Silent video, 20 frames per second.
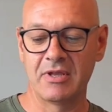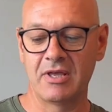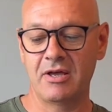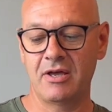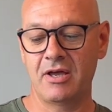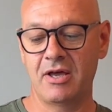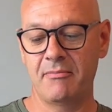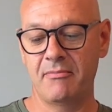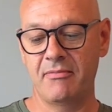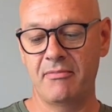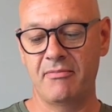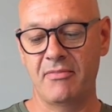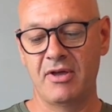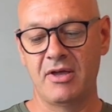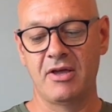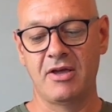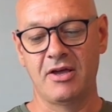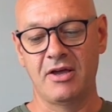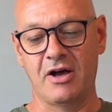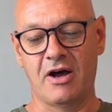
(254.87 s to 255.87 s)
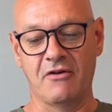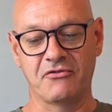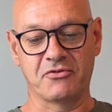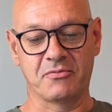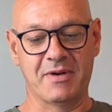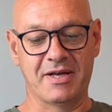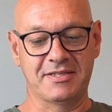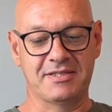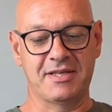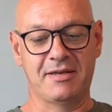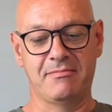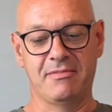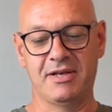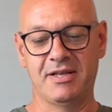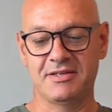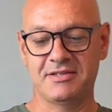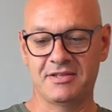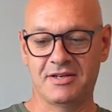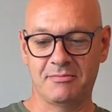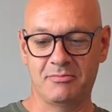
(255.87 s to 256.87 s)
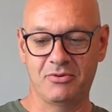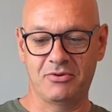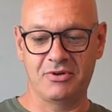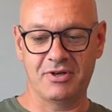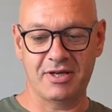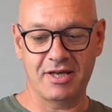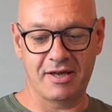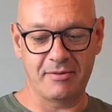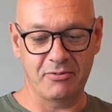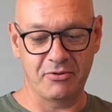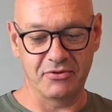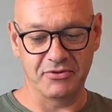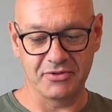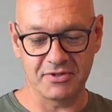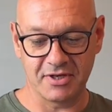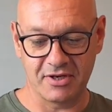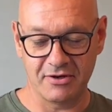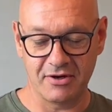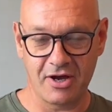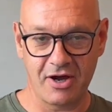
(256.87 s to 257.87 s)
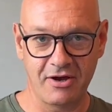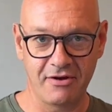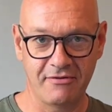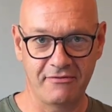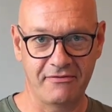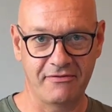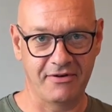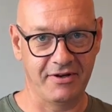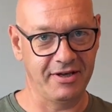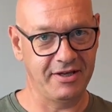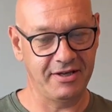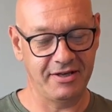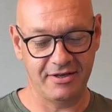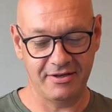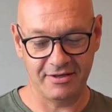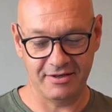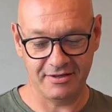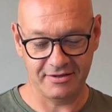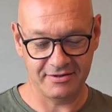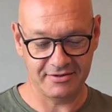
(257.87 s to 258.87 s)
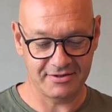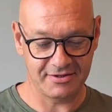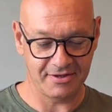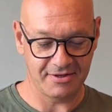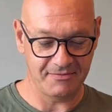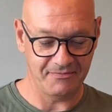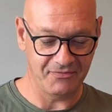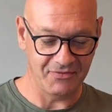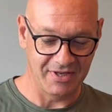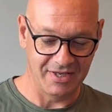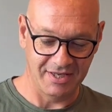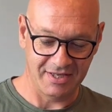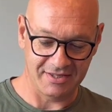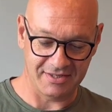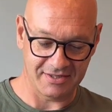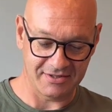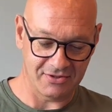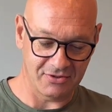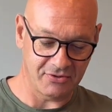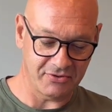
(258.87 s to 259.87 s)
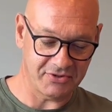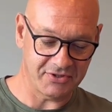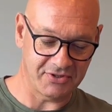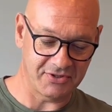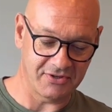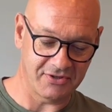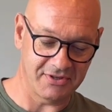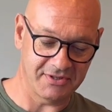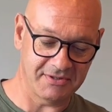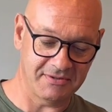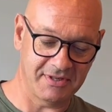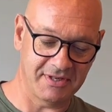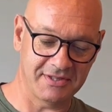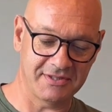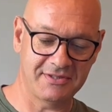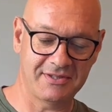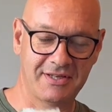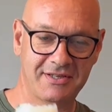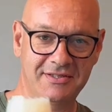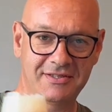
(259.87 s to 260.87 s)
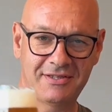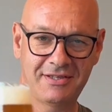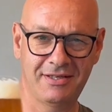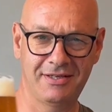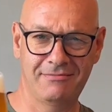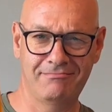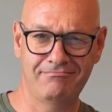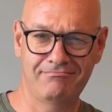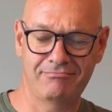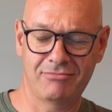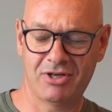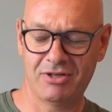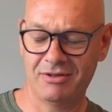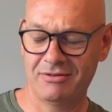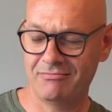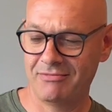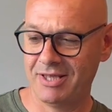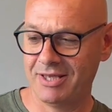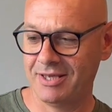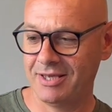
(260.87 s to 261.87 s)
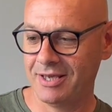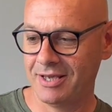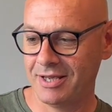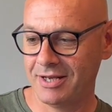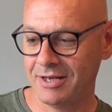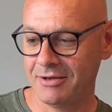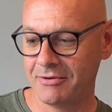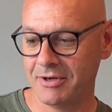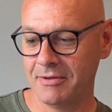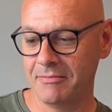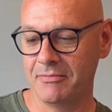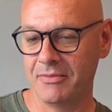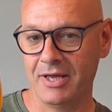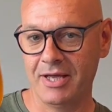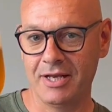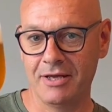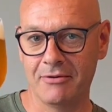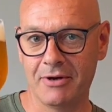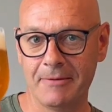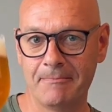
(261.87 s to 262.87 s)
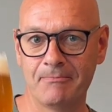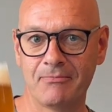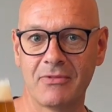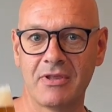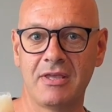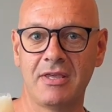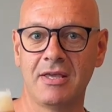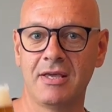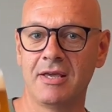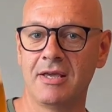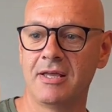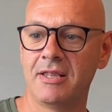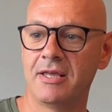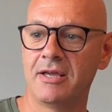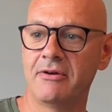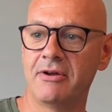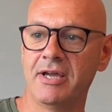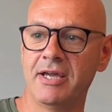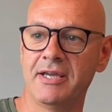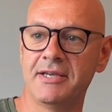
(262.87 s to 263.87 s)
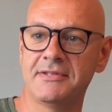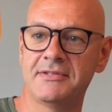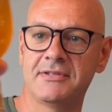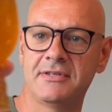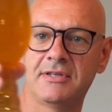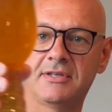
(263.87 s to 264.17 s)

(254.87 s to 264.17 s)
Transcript: Um, after about 10 minutes and I put the cap on. So hopefully it um, doesn't oxidize. That's, that's the my thinking anyway. Anyway, there it is. You